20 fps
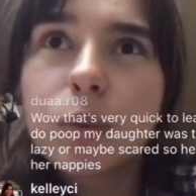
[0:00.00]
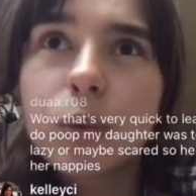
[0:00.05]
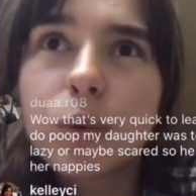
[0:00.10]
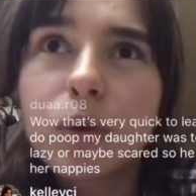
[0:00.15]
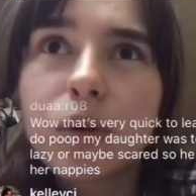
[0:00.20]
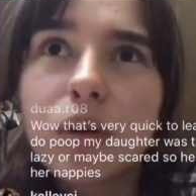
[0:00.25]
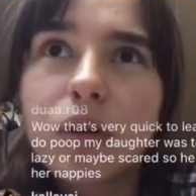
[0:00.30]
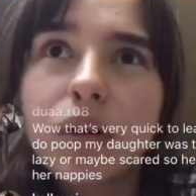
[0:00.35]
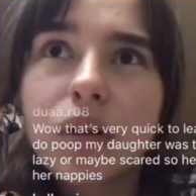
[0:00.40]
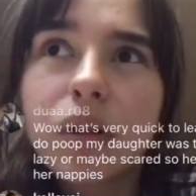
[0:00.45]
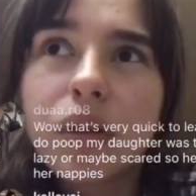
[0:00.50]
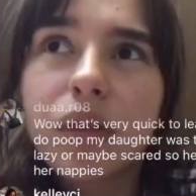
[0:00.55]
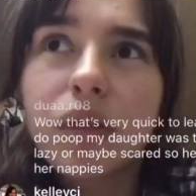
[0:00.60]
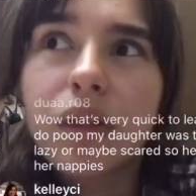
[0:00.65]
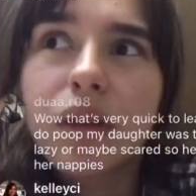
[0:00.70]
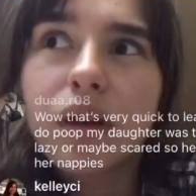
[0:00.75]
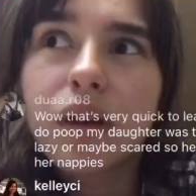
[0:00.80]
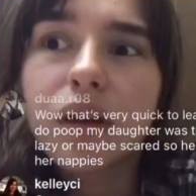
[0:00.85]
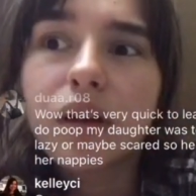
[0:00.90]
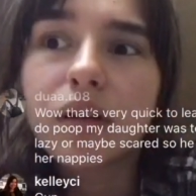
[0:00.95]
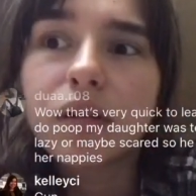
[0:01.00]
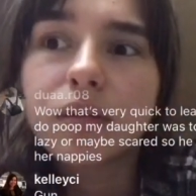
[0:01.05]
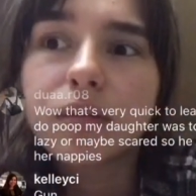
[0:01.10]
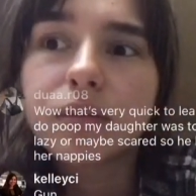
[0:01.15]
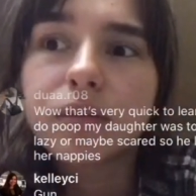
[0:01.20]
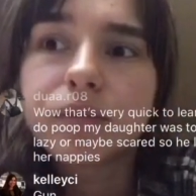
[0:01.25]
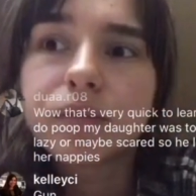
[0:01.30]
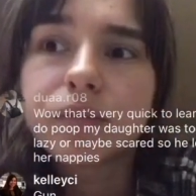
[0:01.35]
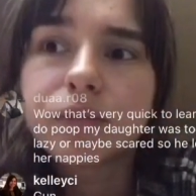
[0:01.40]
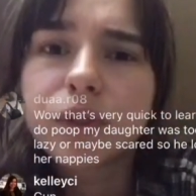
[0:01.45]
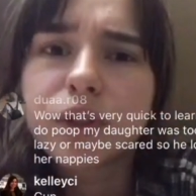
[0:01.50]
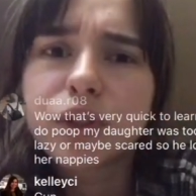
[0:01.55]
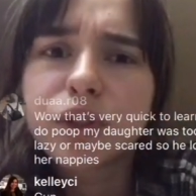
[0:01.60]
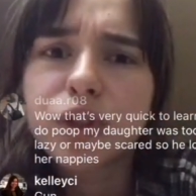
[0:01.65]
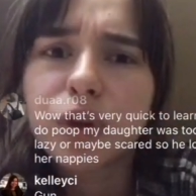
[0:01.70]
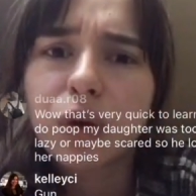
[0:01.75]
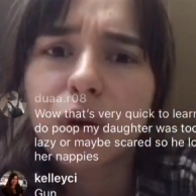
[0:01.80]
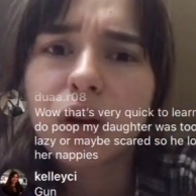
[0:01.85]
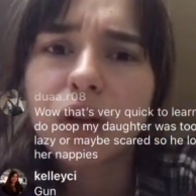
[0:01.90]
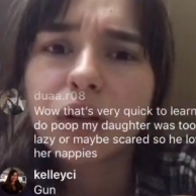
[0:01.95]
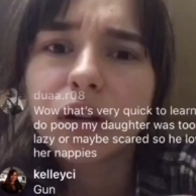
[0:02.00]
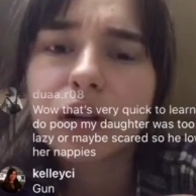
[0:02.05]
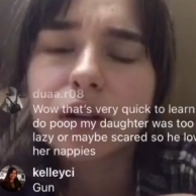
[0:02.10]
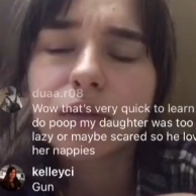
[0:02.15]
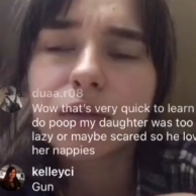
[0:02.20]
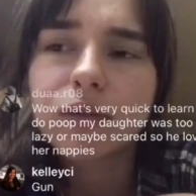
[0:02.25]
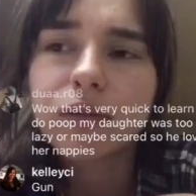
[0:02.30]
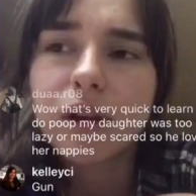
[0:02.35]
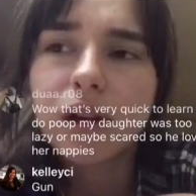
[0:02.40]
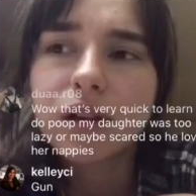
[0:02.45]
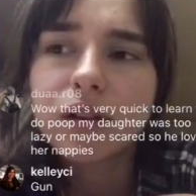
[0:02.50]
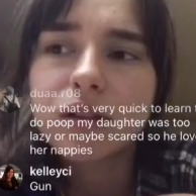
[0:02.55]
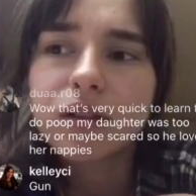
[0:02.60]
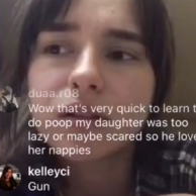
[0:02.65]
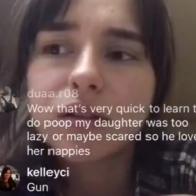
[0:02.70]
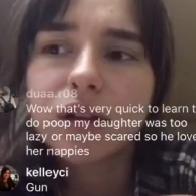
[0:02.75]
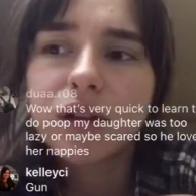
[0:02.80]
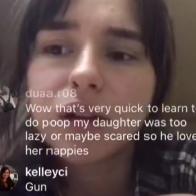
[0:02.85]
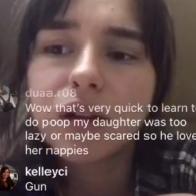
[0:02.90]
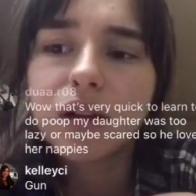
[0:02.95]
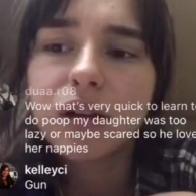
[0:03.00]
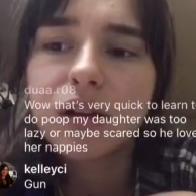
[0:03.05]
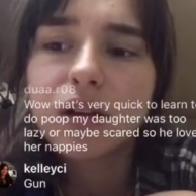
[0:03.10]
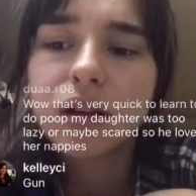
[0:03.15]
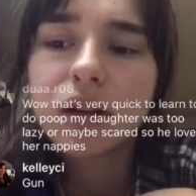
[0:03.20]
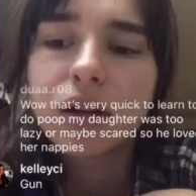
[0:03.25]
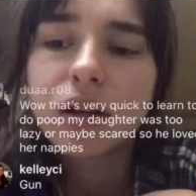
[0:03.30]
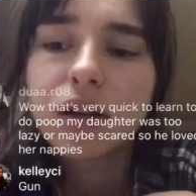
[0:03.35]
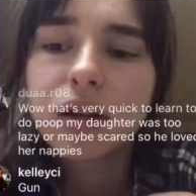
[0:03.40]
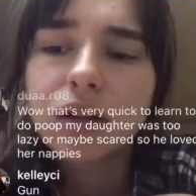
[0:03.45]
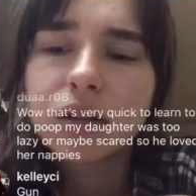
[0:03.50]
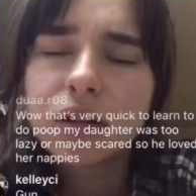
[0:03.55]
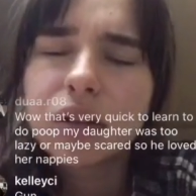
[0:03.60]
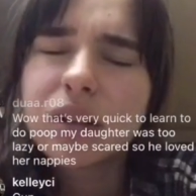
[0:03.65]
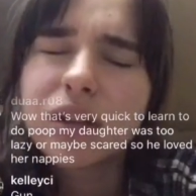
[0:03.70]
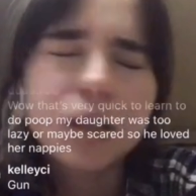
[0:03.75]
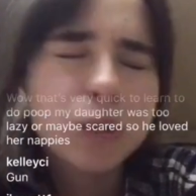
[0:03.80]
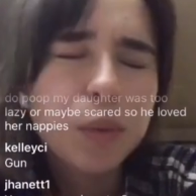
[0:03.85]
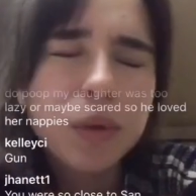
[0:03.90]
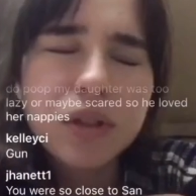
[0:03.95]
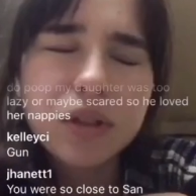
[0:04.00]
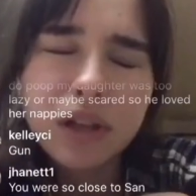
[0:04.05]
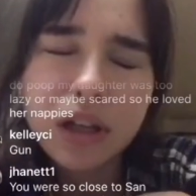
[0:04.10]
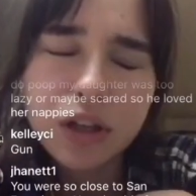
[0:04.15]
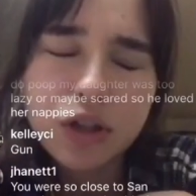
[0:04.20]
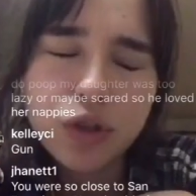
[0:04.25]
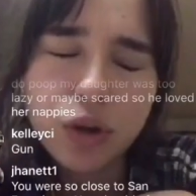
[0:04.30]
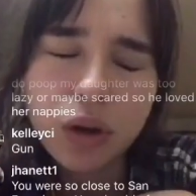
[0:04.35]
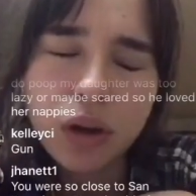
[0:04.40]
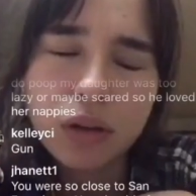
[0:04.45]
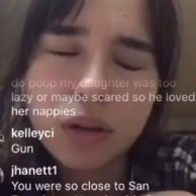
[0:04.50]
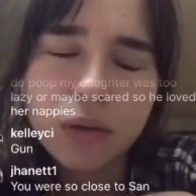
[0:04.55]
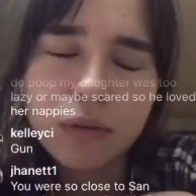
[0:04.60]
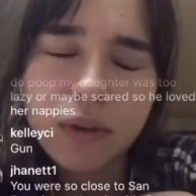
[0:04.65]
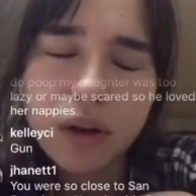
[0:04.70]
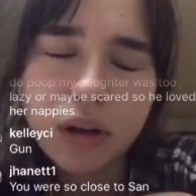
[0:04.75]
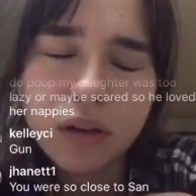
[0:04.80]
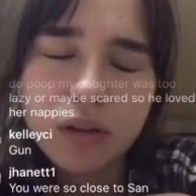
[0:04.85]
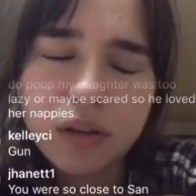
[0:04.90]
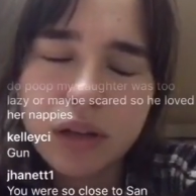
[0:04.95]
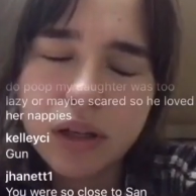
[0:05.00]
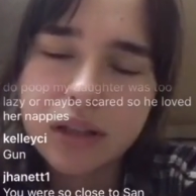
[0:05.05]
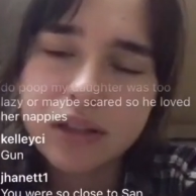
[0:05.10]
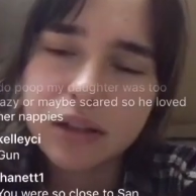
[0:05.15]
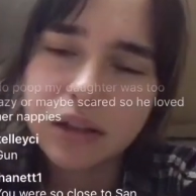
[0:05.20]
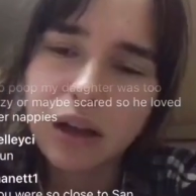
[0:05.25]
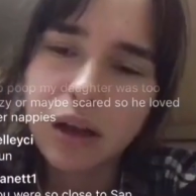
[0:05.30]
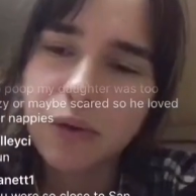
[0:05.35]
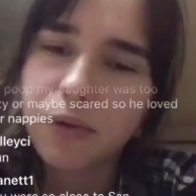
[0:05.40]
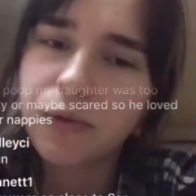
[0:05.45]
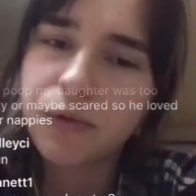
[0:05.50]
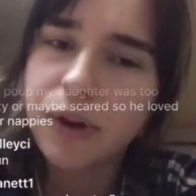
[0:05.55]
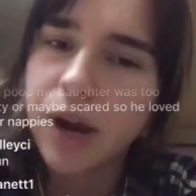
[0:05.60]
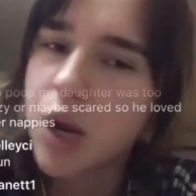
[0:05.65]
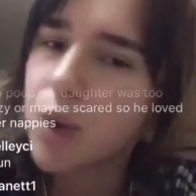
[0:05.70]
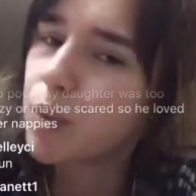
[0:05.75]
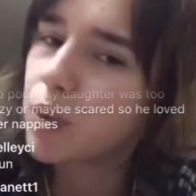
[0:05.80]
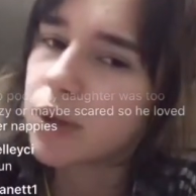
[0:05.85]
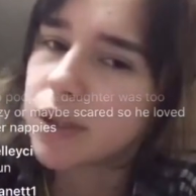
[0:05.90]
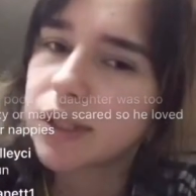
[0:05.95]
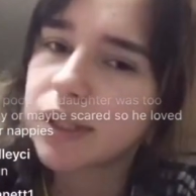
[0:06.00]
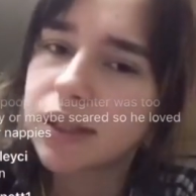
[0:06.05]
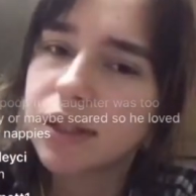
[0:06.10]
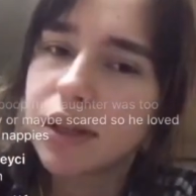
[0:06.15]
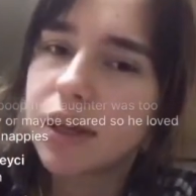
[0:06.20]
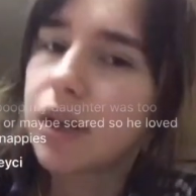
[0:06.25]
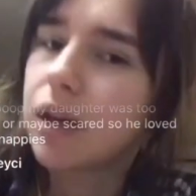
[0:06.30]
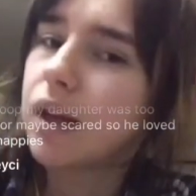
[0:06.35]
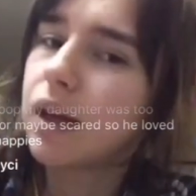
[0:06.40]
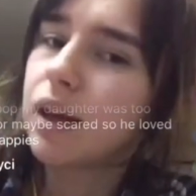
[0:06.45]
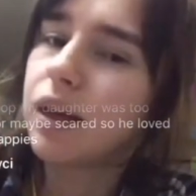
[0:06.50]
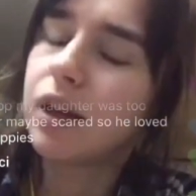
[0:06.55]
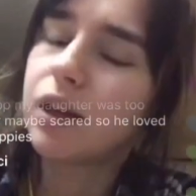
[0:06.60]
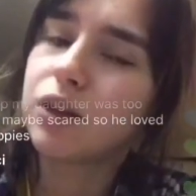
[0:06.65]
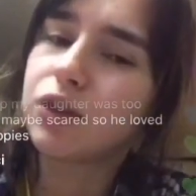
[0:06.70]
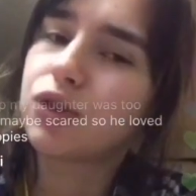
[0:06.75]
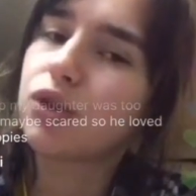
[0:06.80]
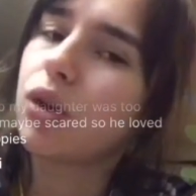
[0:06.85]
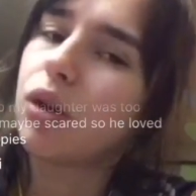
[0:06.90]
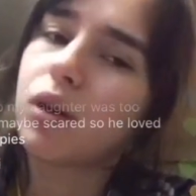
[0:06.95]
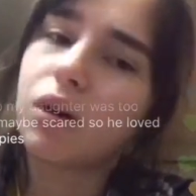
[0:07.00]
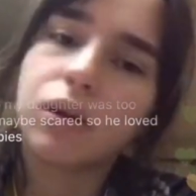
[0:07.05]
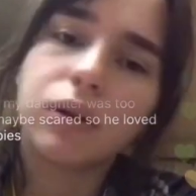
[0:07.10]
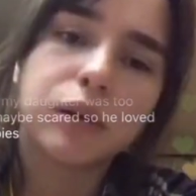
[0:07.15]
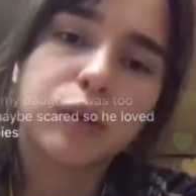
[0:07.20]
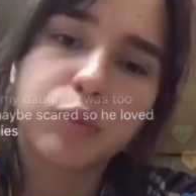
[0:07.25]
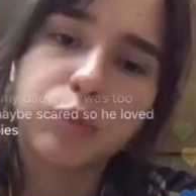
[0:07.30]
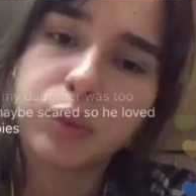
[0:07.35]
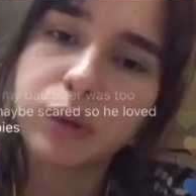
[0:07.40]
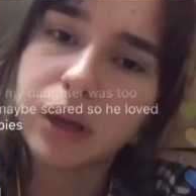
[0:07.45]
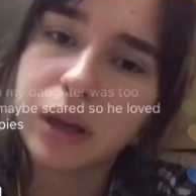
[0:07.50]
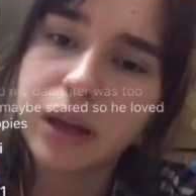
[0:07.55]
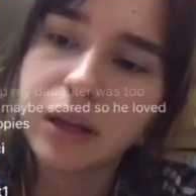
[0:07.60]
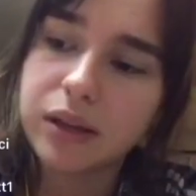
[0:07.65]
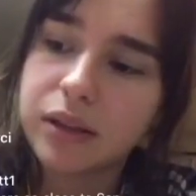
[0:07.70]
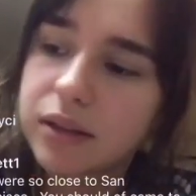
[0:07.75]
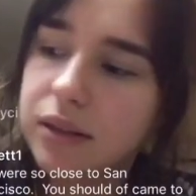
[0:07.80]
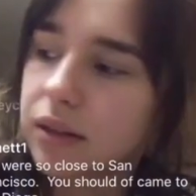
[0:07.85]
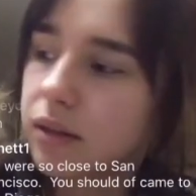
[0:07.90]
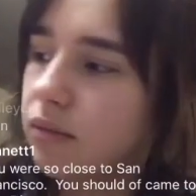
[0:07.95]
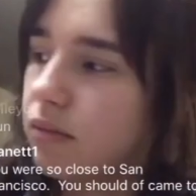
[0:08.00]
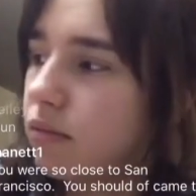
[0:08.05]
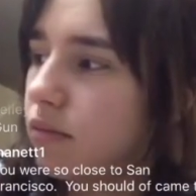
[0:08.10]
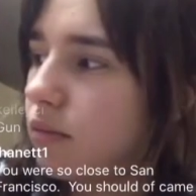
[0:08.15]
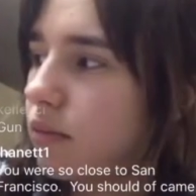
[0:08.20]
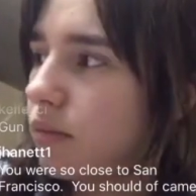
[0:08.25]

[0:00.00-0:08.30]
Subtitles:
were in the chocolate factory. It wasn't like chocolate factory. It's like a famous chocolate place.